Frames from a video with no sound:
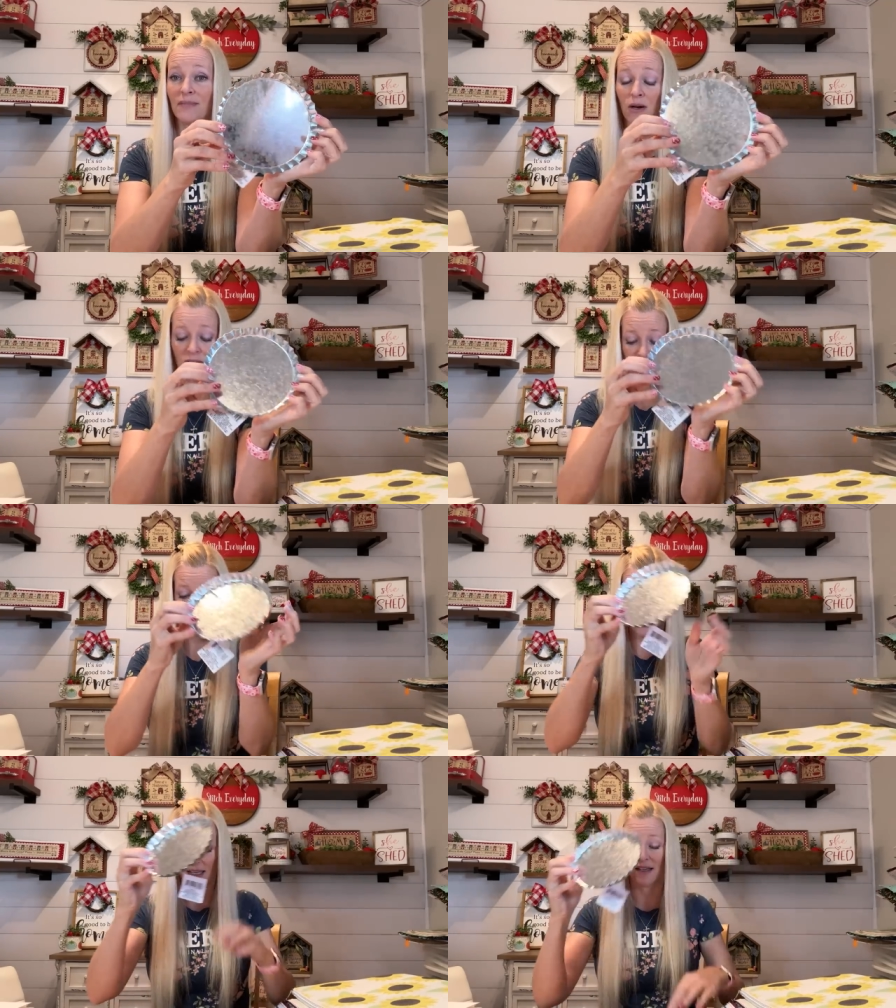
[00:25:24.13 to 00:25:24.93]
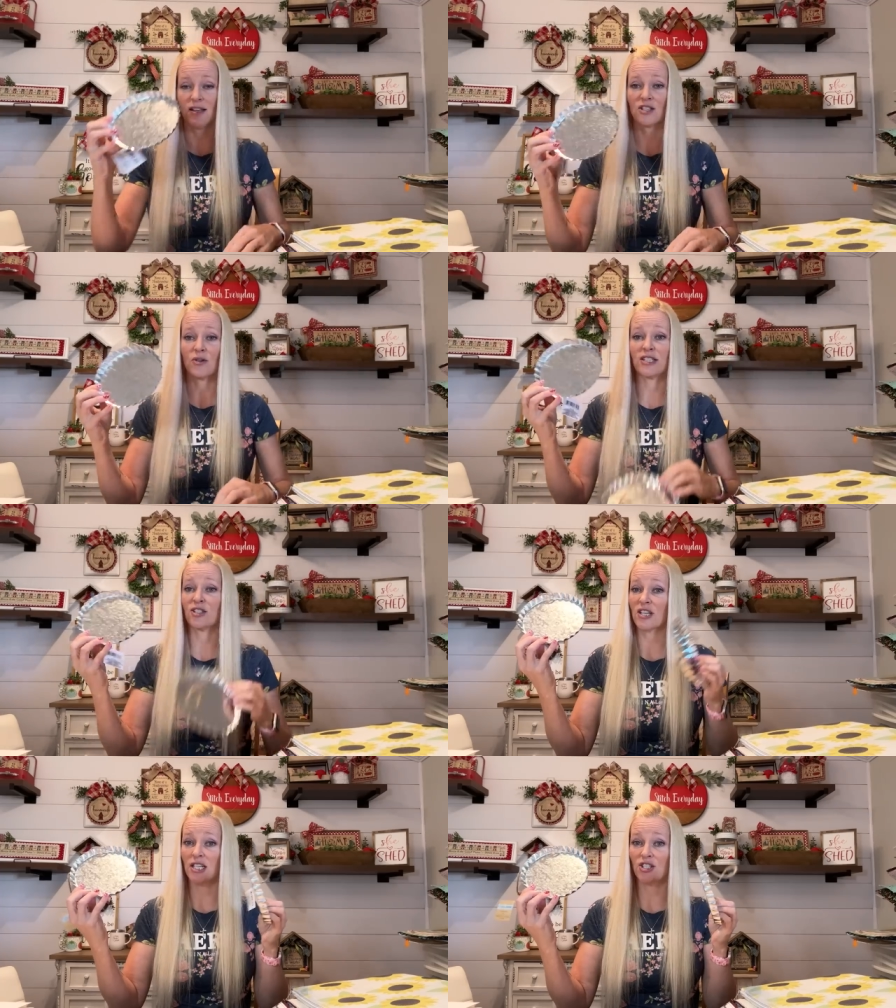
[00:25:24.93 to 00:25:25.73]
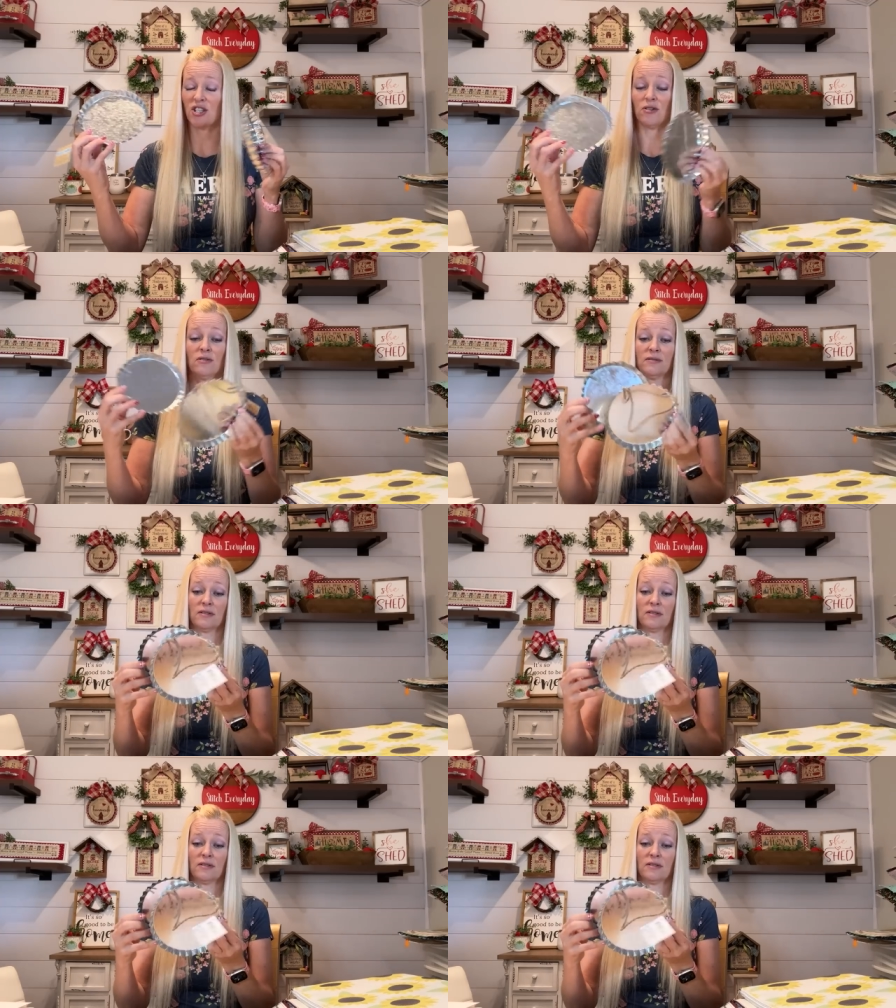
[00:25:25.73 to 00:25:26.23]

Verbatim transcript: I was like, so I just got two.